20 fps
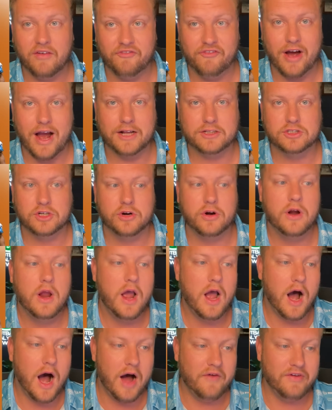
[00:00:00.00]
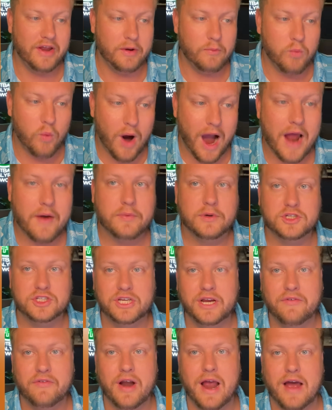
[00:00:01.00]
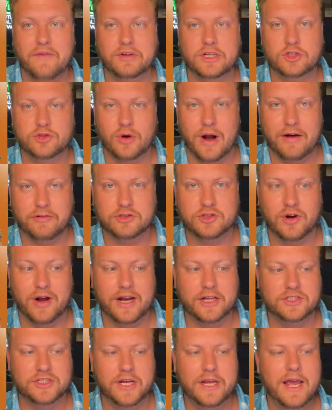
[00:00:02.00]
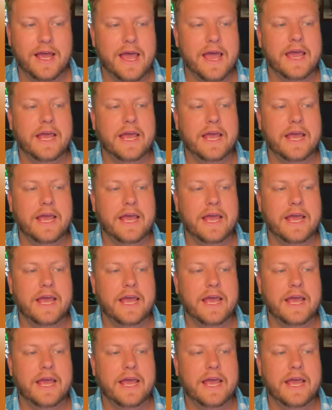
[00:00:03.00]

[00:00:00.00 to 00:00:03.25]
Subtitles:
factor of a wide receiver heavy draft strategy